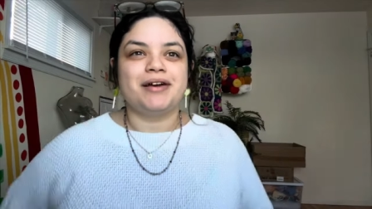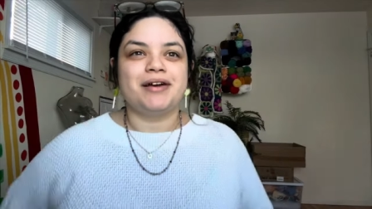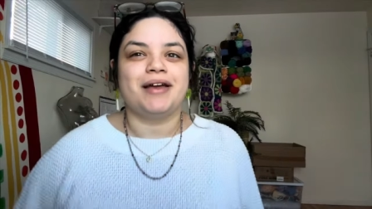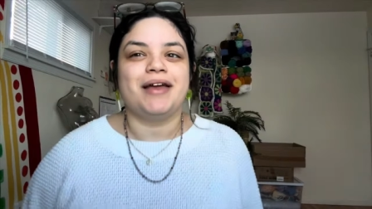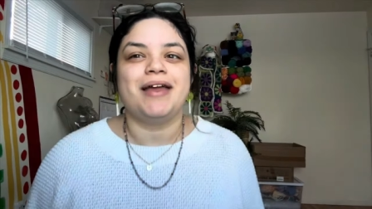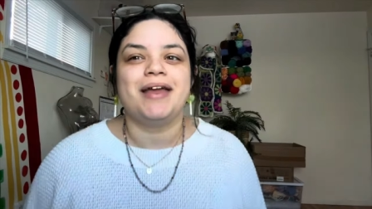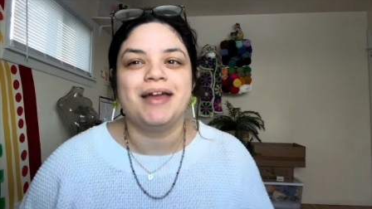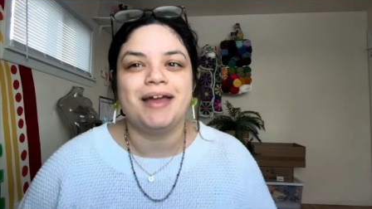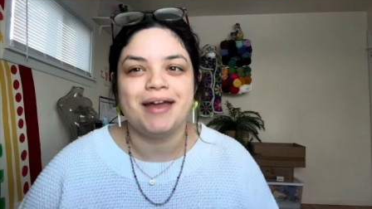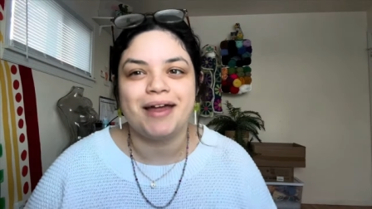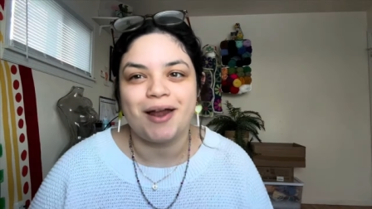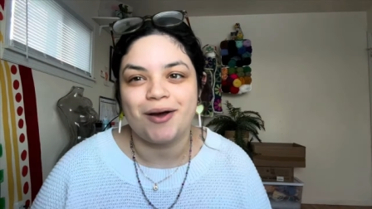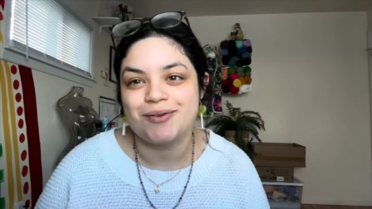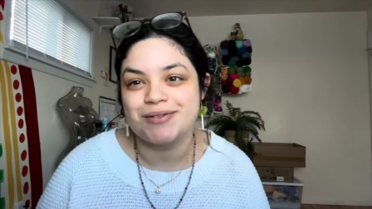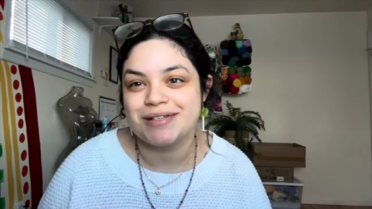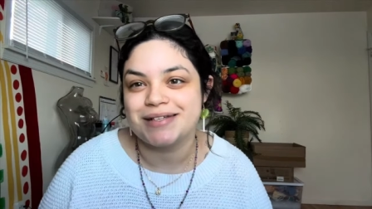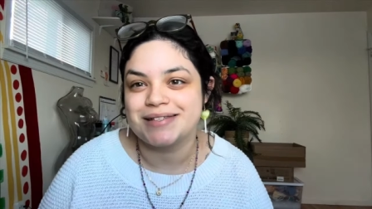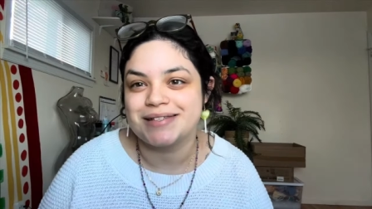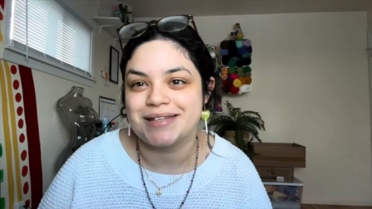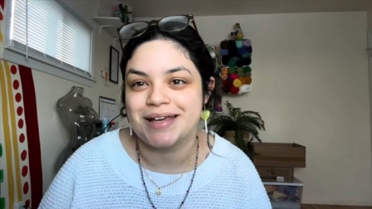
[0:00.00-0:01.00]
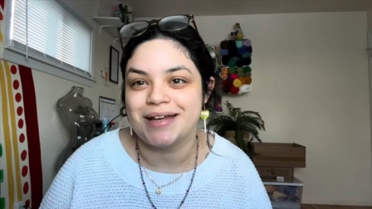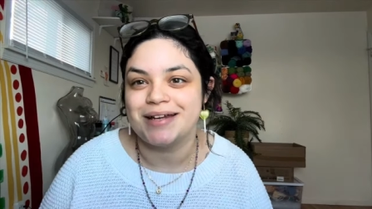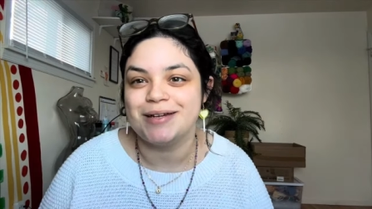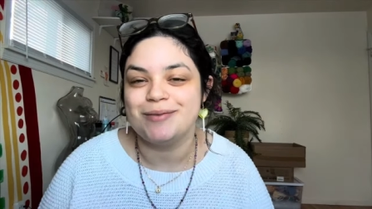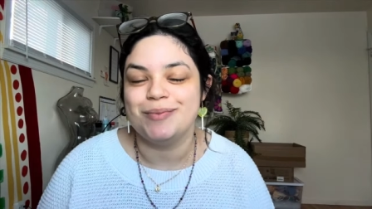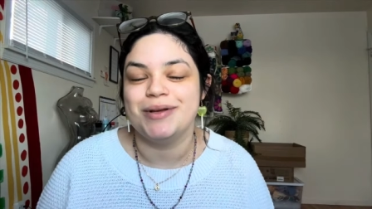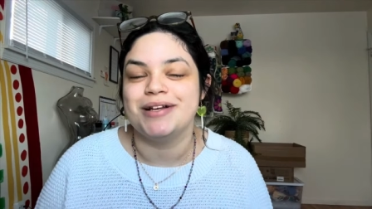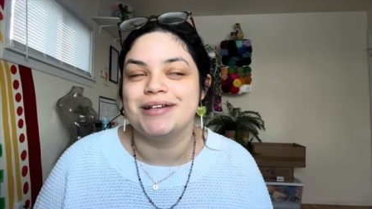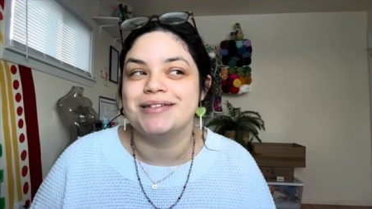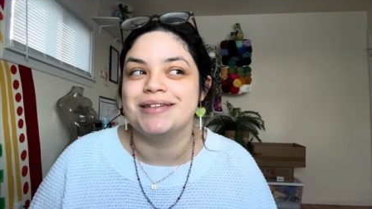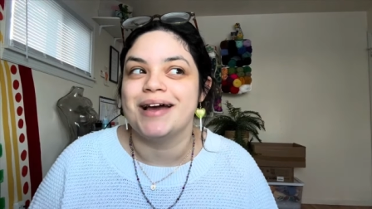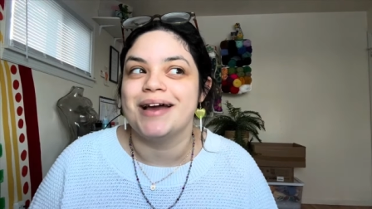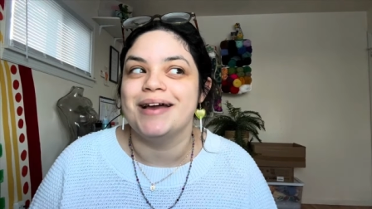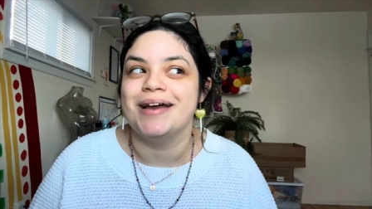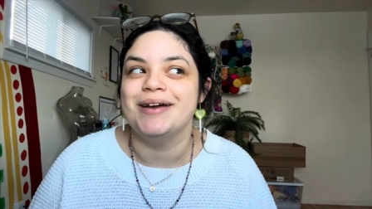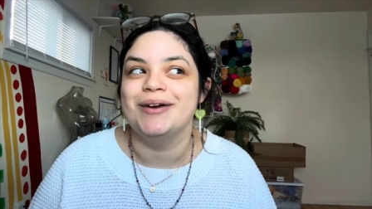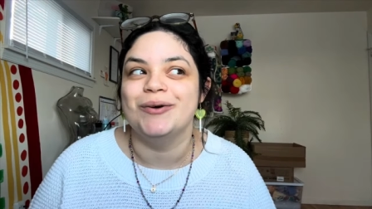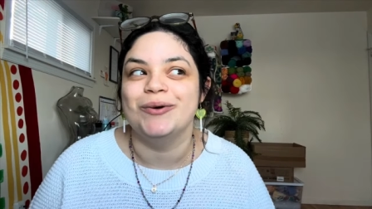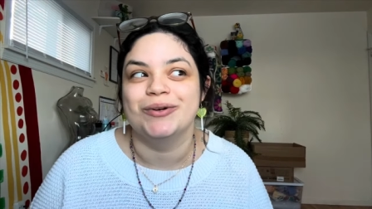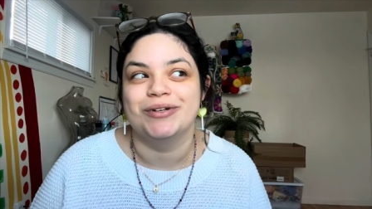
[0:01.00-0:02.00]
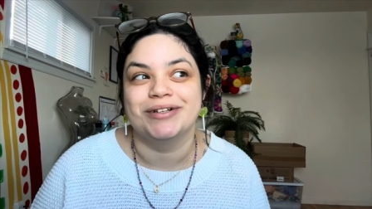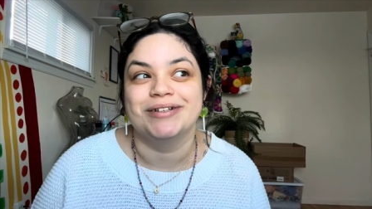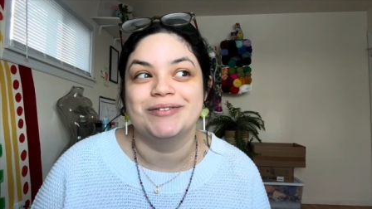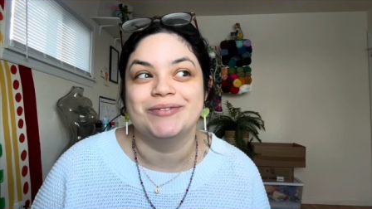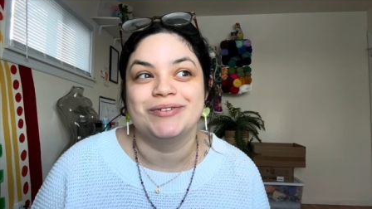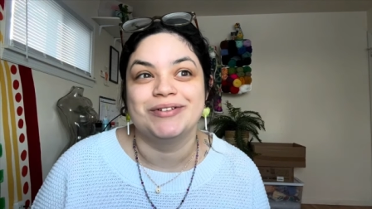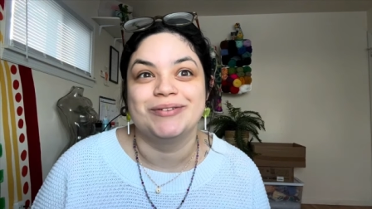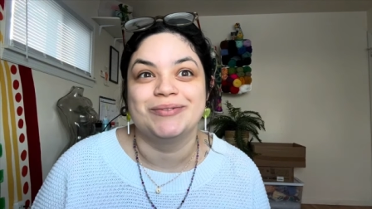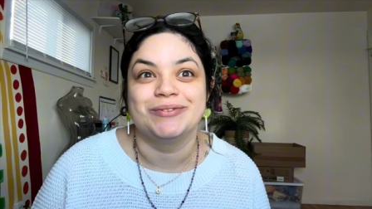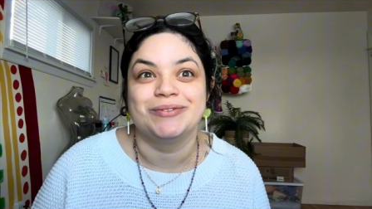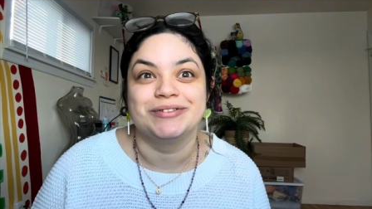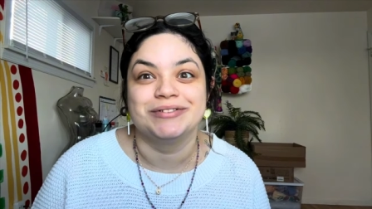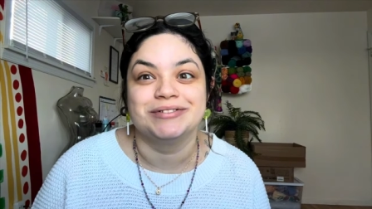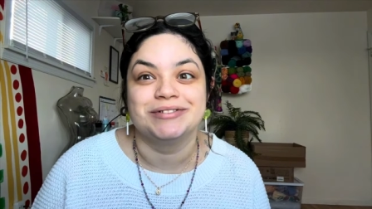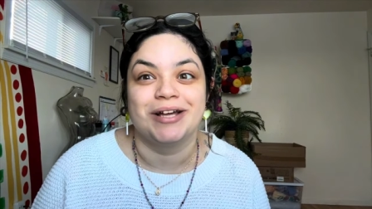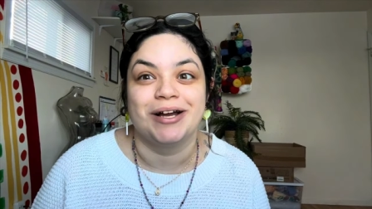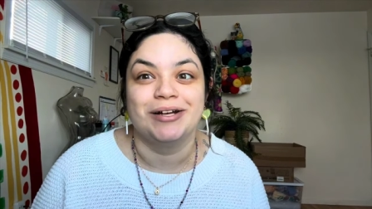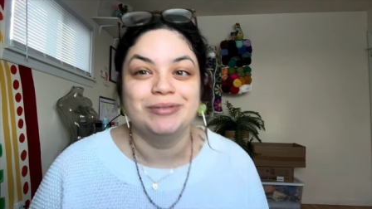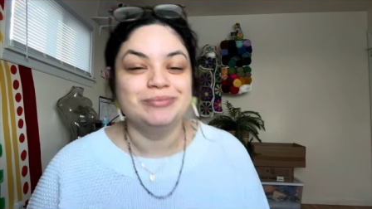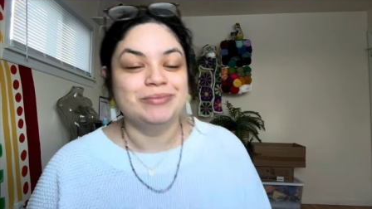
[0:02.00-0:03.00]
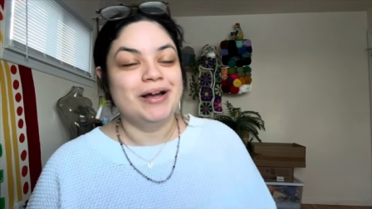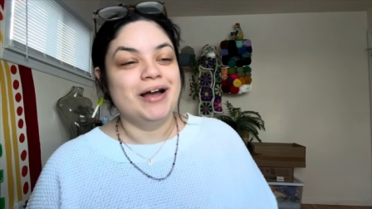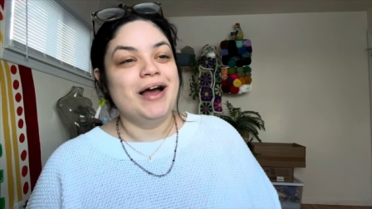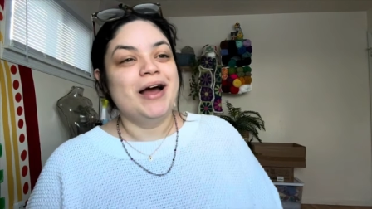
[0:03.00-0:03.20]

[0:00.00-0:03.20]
and I was excited because I ordered it for the first time.